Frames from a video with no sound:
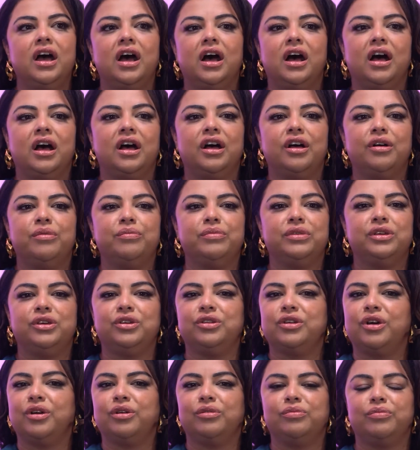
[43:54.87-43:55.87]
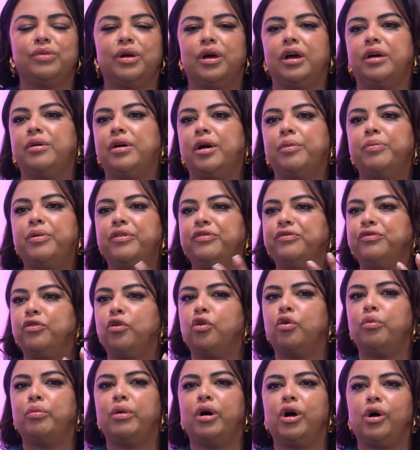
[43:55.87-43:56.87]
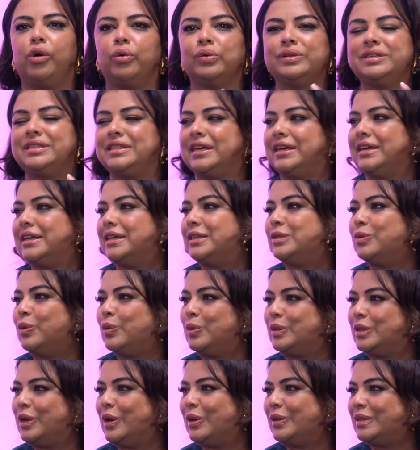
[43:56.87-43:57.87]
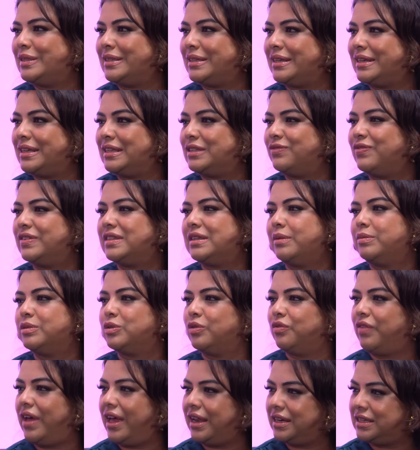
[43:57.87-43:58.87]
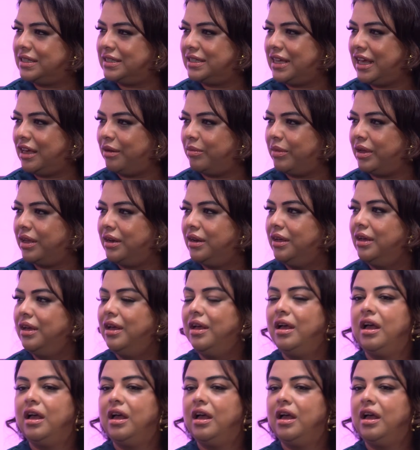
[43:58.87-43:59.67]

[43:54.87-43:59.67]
um, you know, a, a, performer or singers or dancers for some sort of entertainment,